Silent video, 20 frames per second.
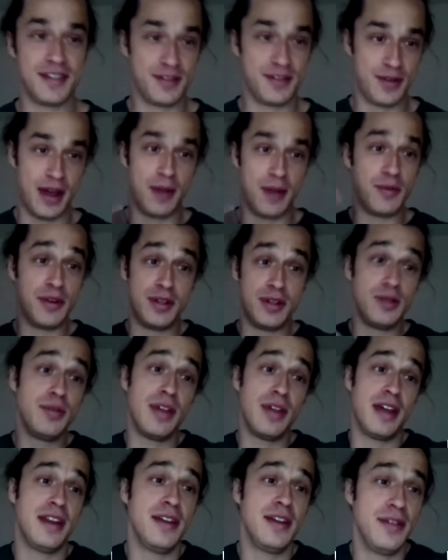So I would do
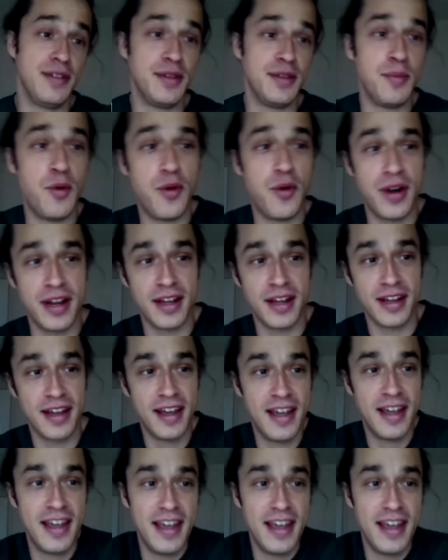that hill in the morning,